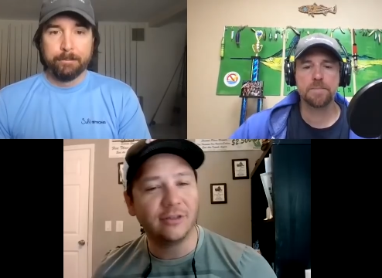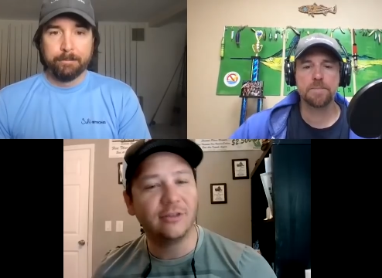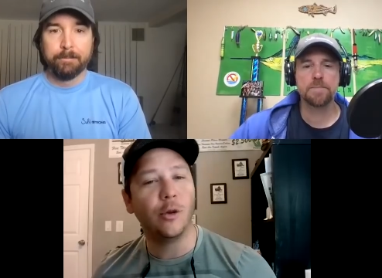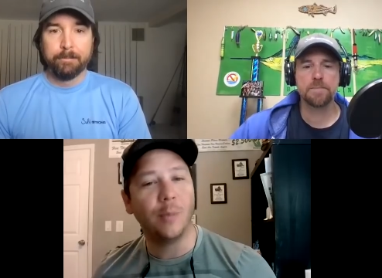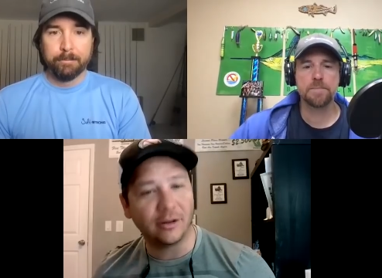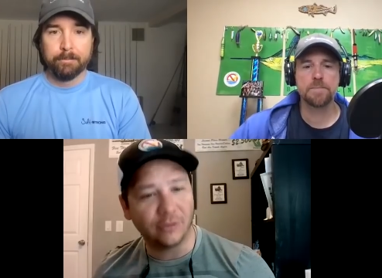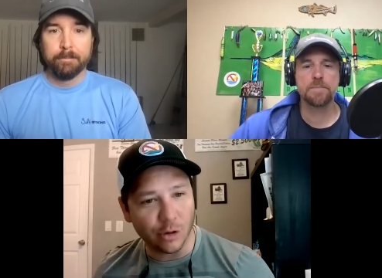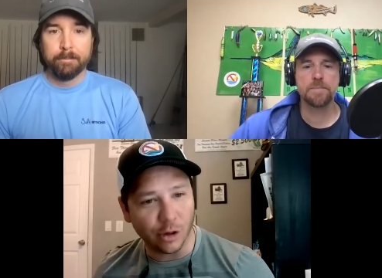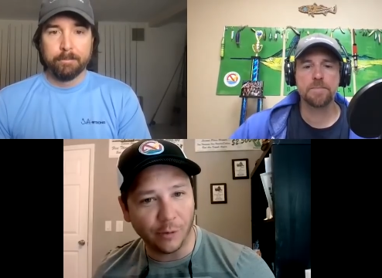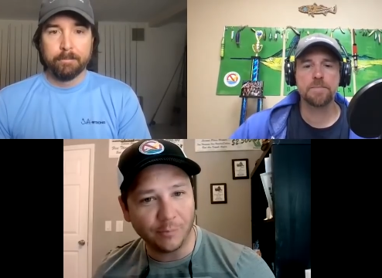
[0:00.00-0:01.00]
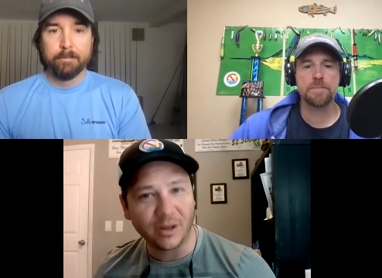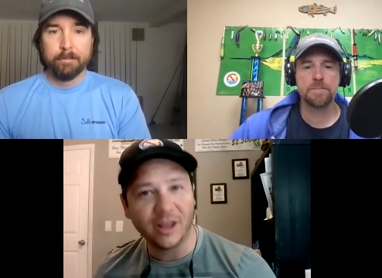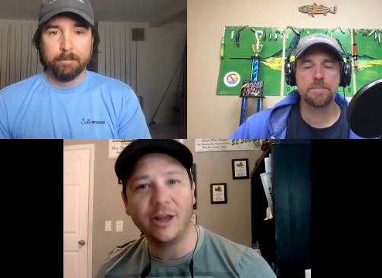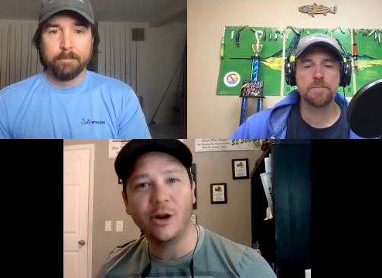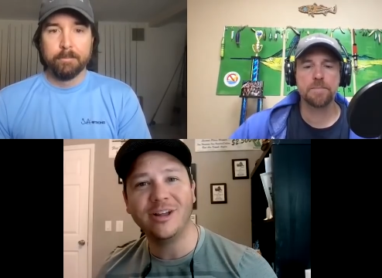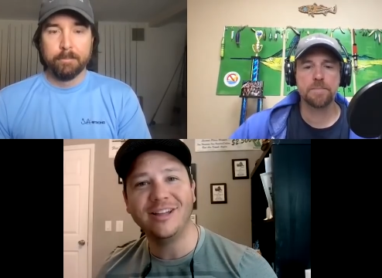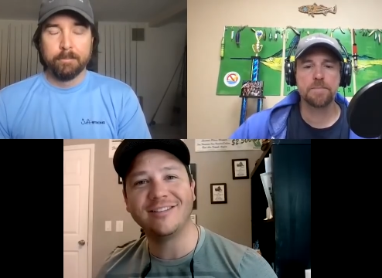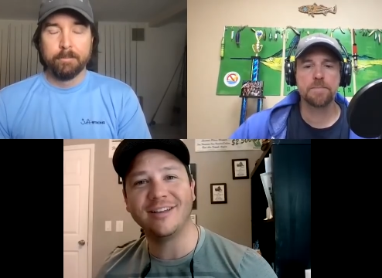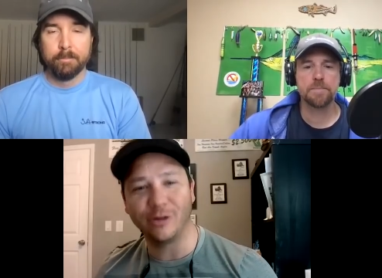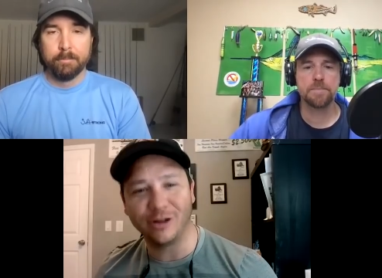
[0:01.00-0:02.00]
Speaker 1: to go back to joe in our
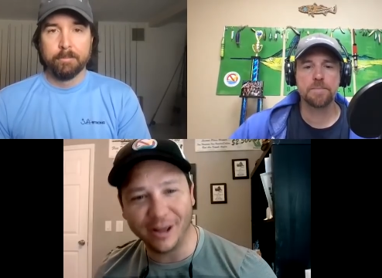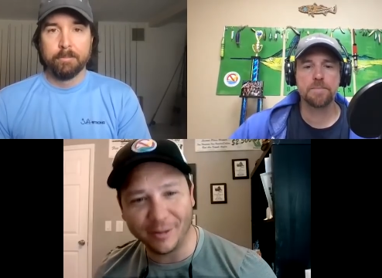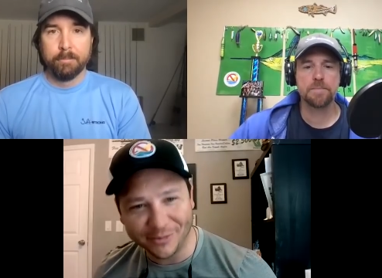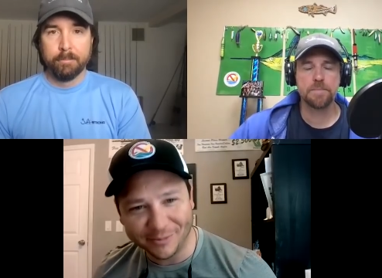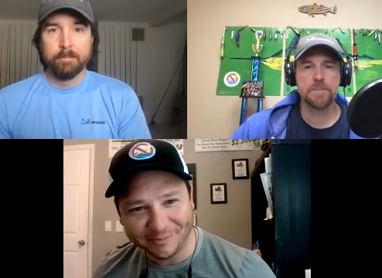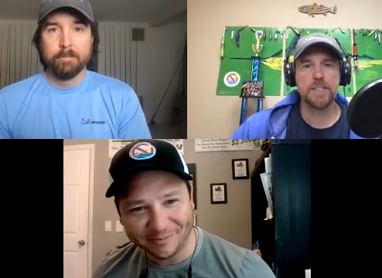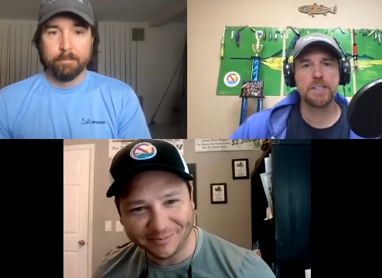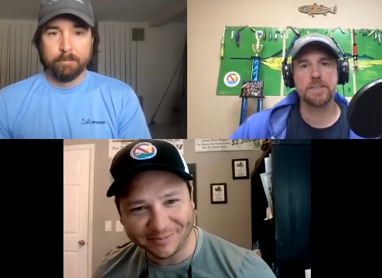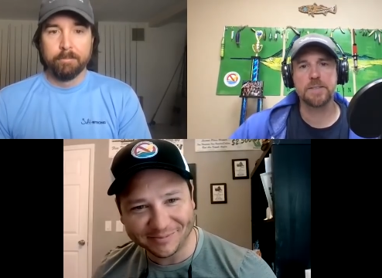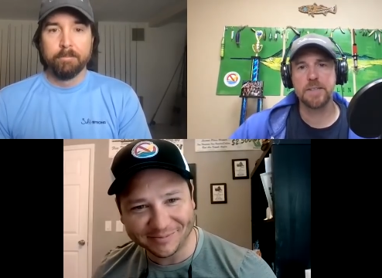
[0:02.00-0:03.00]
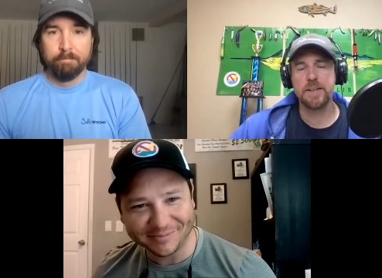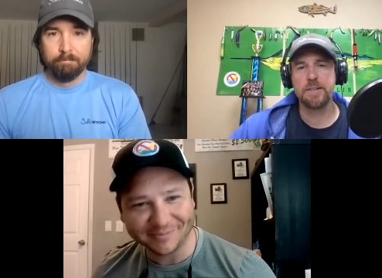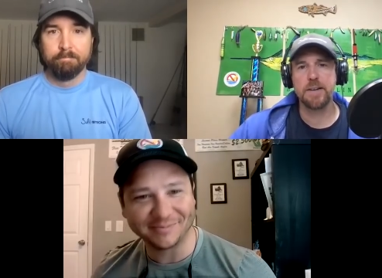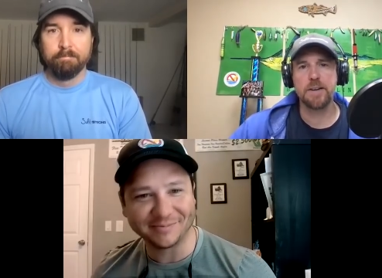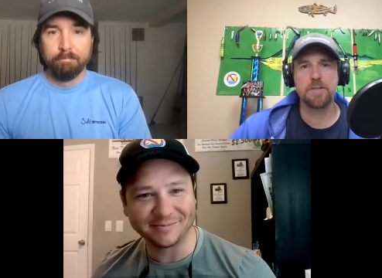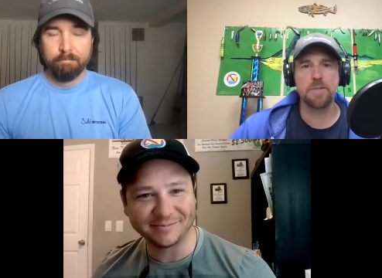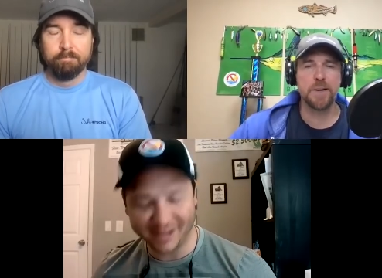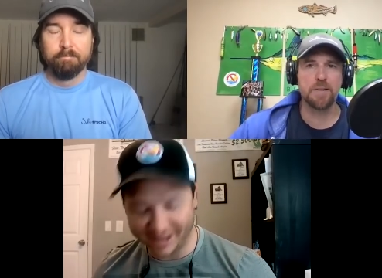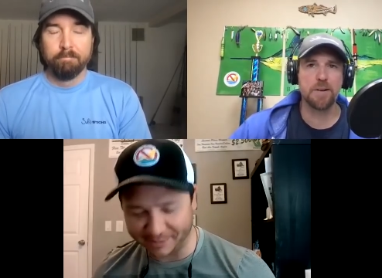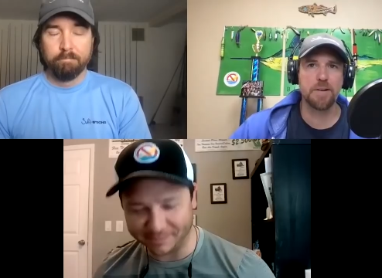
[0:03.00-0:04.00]
insider club
Speaker 2: yes and and to
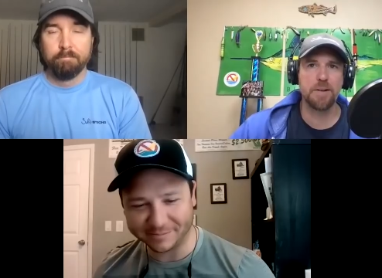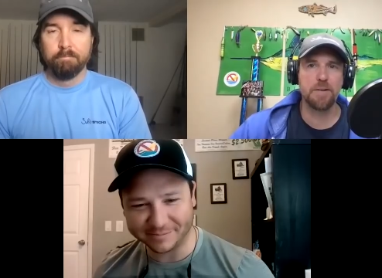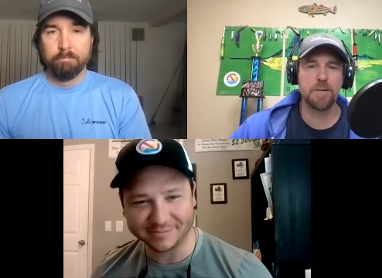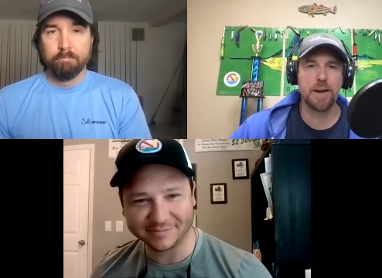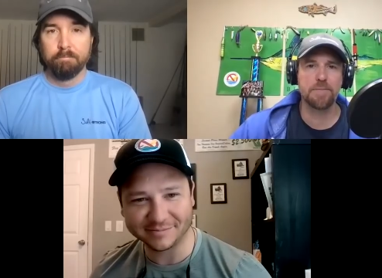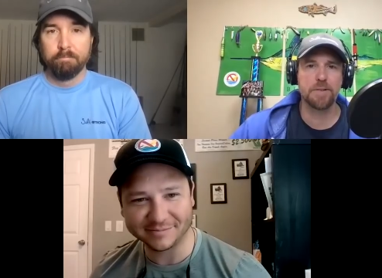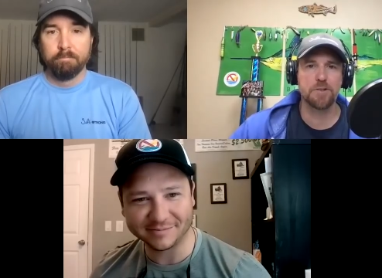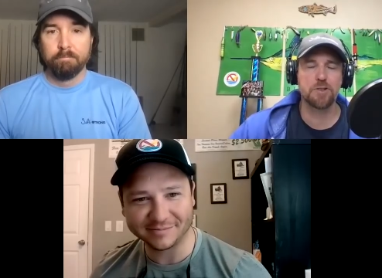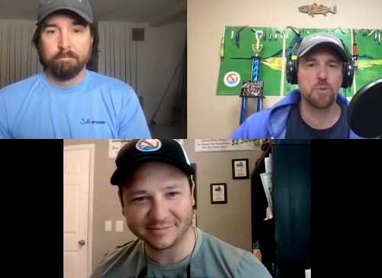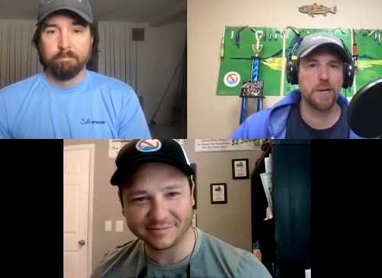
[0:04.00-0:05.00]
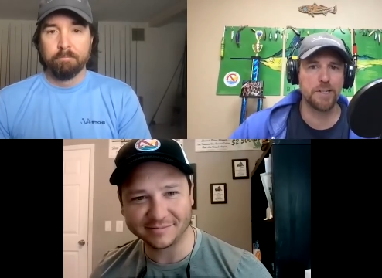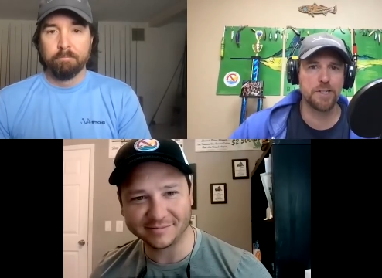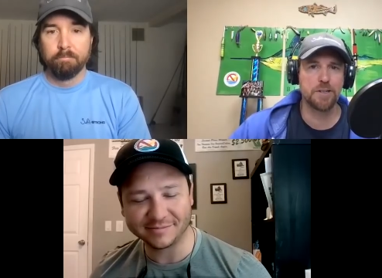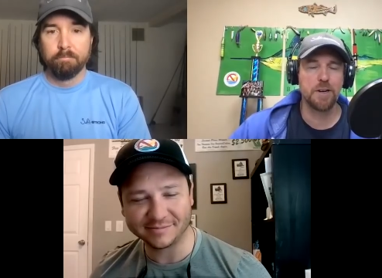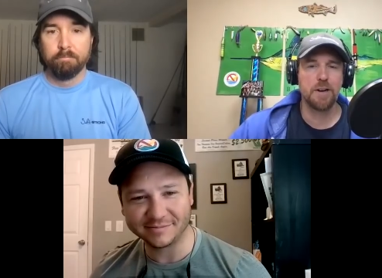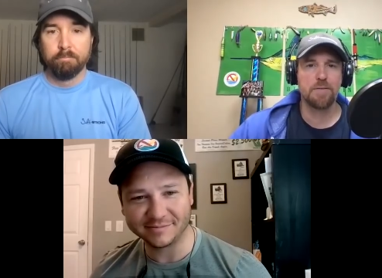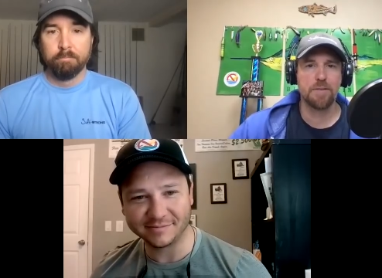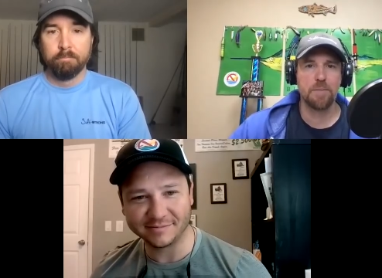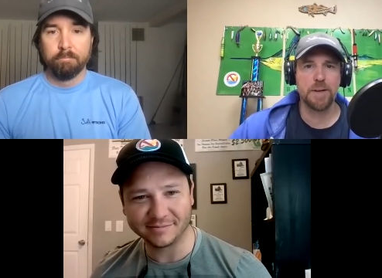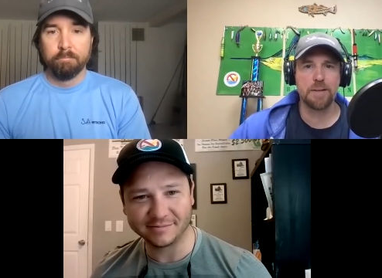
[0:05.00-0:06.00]
be clear you don't have to switch
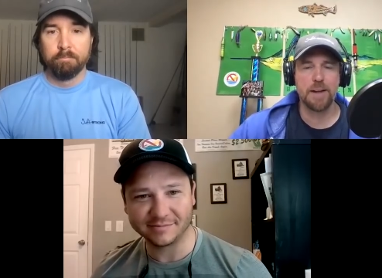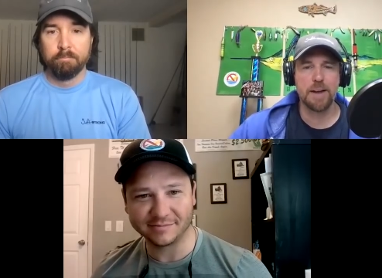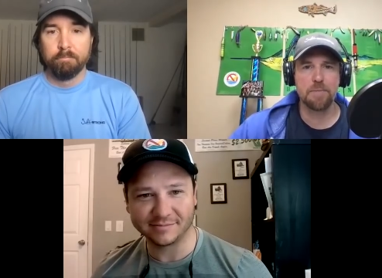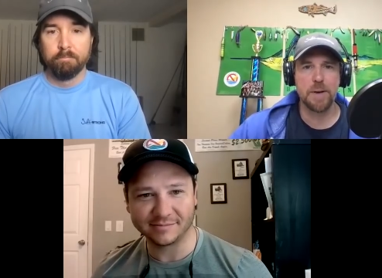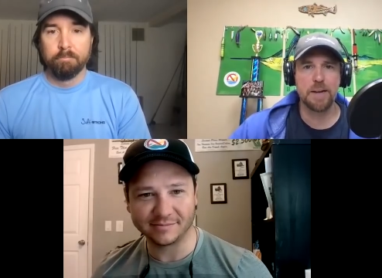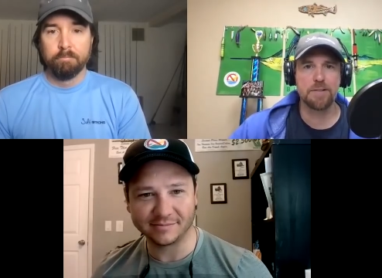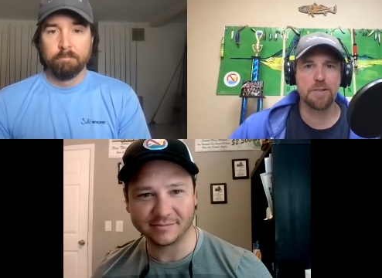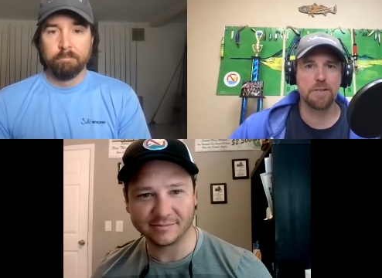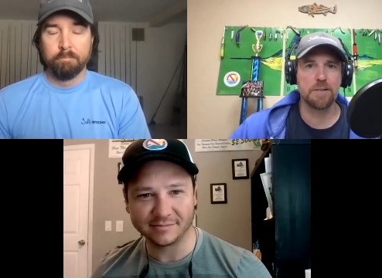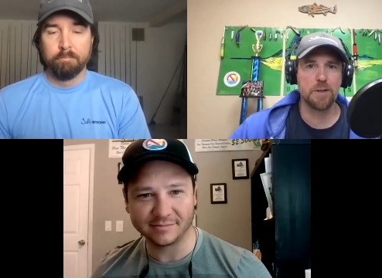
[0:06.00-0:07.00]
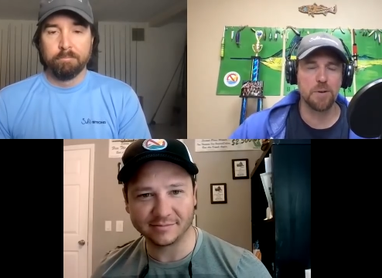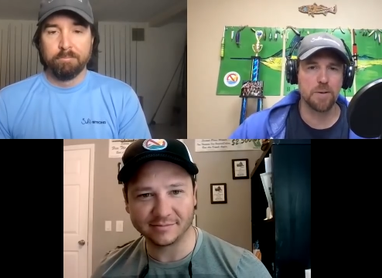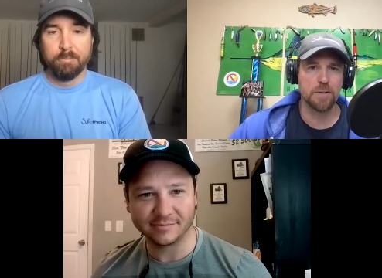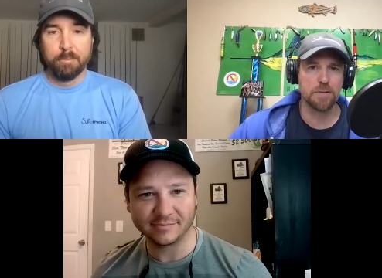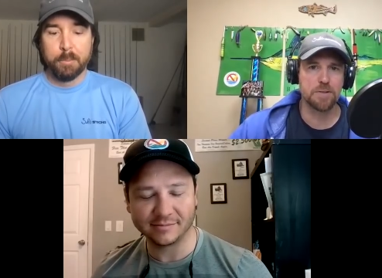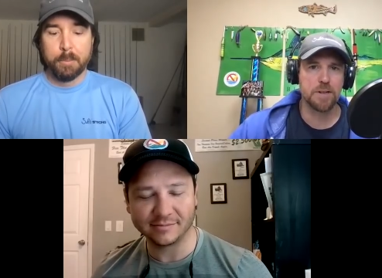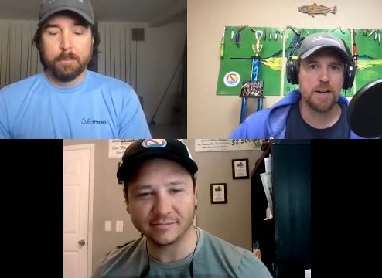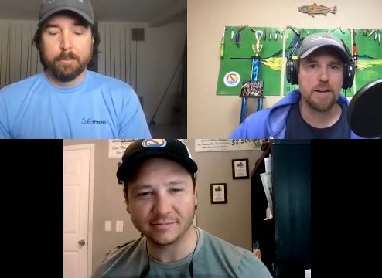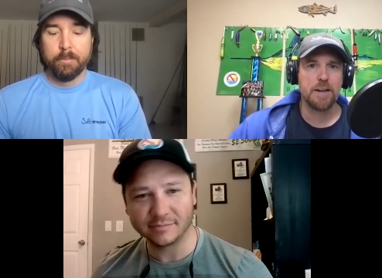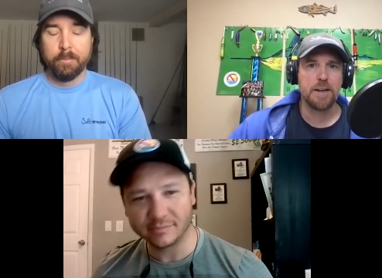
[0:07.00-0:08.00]
from being live bait to lures
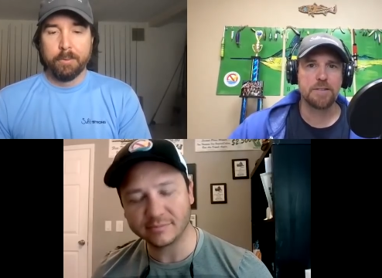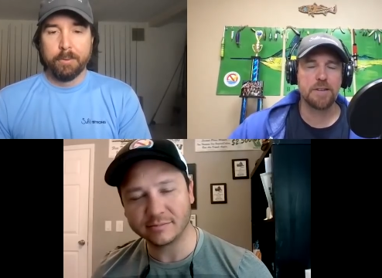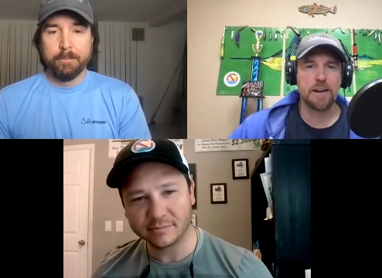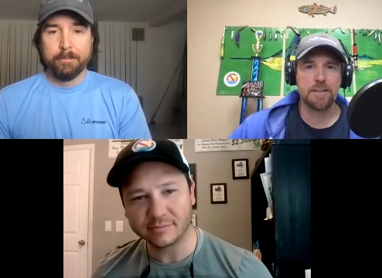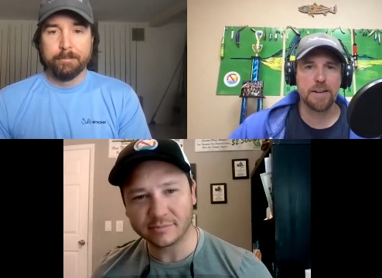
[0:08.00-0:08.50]
it's not